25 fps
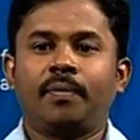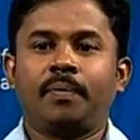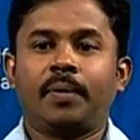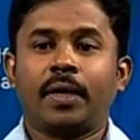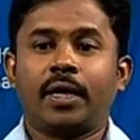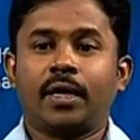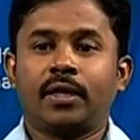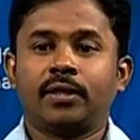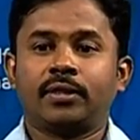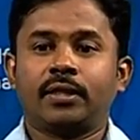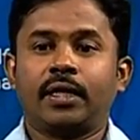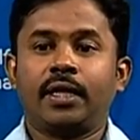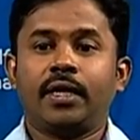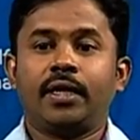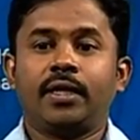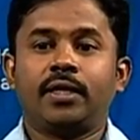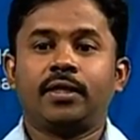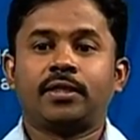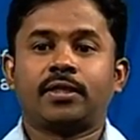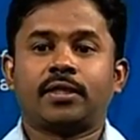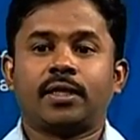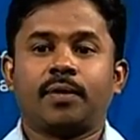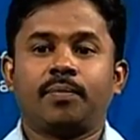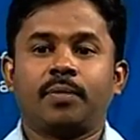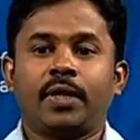because it is
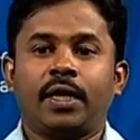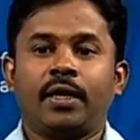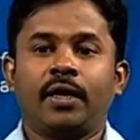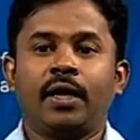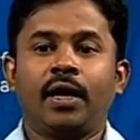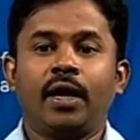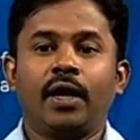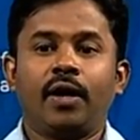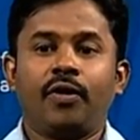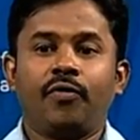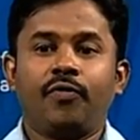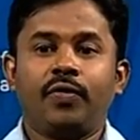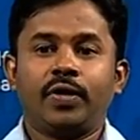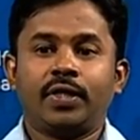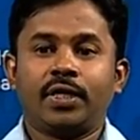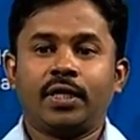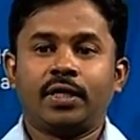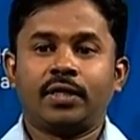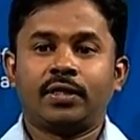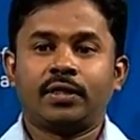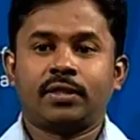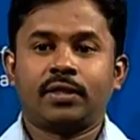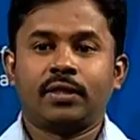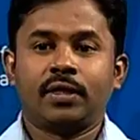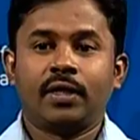something which
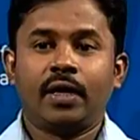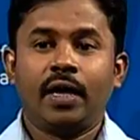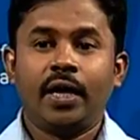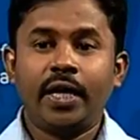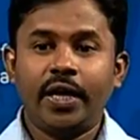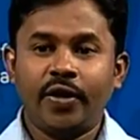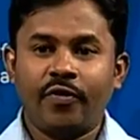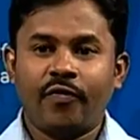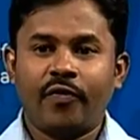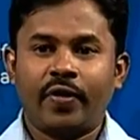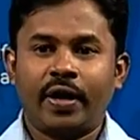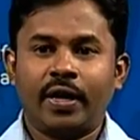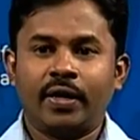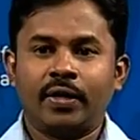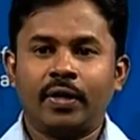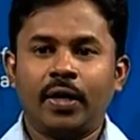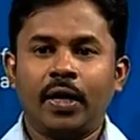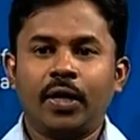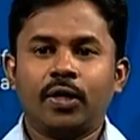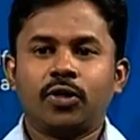is different.